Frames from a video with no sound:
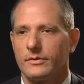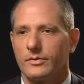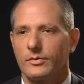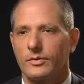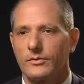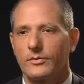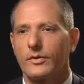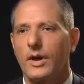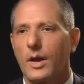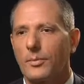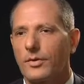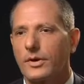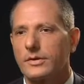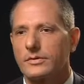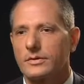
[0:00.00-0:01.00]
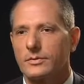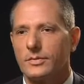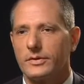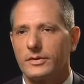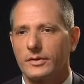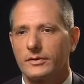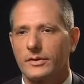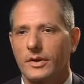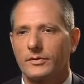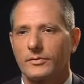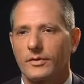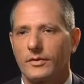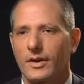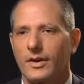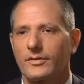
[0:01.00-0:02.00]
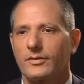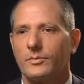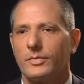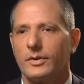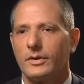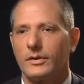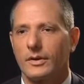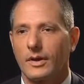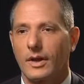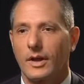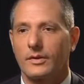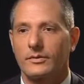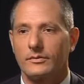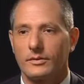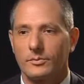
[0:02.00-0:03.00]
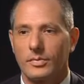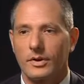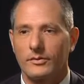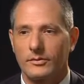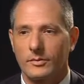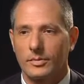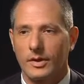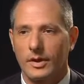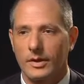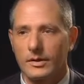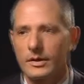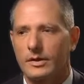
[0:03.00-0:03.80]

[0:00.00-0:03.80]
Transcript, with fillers: In order for an operation to be successful, there has to be excellent blood supply.